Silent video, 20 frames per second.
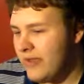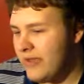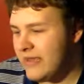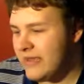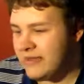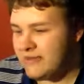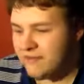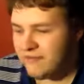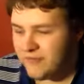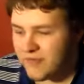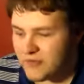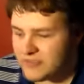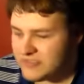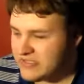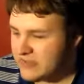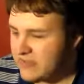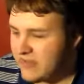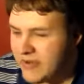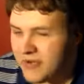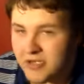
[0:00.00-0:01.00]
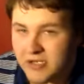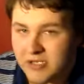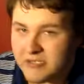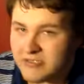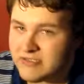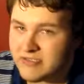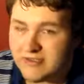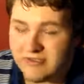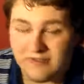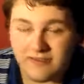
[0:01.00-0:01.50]
He first appeared
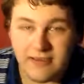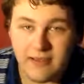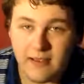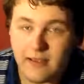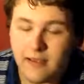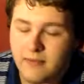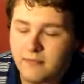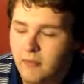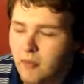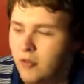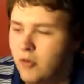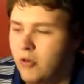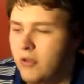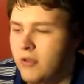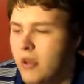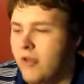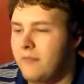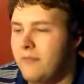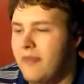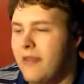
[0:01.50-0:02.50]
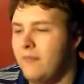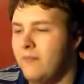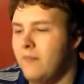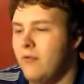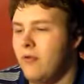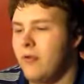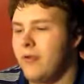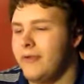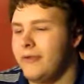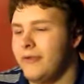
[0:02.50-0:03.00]
in uh, Mortal Kombat
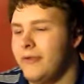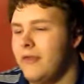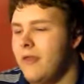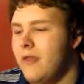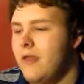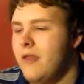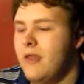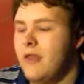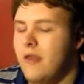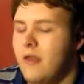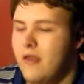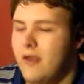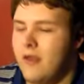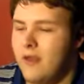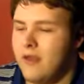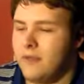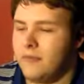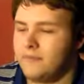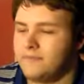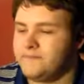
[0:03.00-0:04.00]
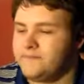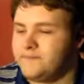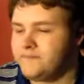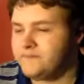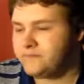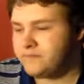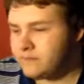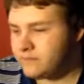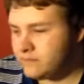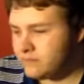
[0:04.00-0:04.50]
1. Um,
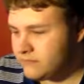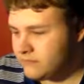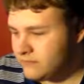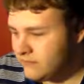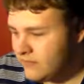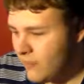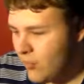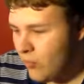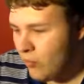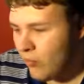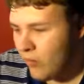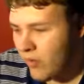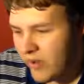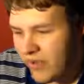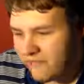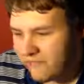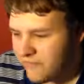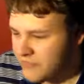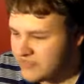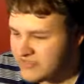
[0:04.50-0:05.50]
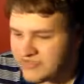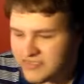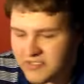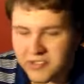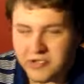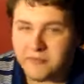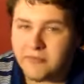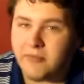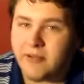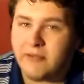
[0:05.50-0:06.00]
when I first
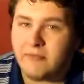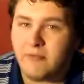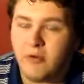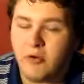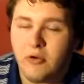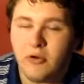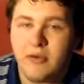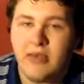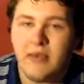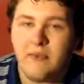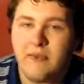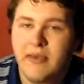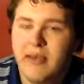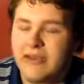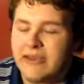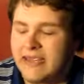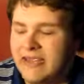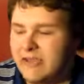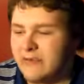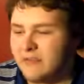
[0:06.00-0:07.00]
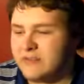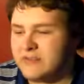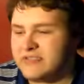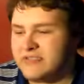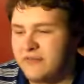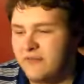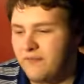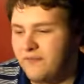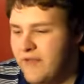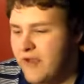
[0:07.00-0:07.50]
started playing Mortal Kombat, he was
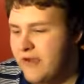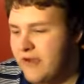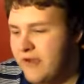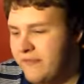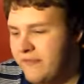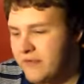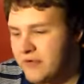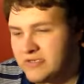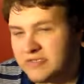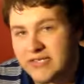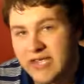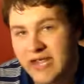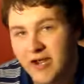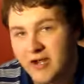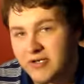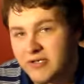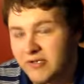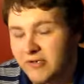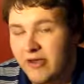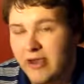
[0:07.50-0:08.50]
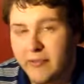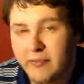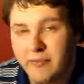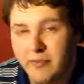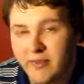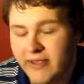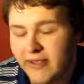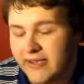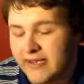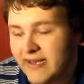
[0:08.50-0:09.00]
the very first character I
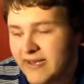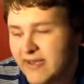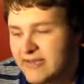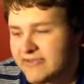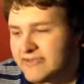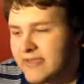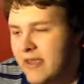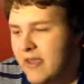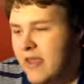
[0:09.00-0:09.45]
played as.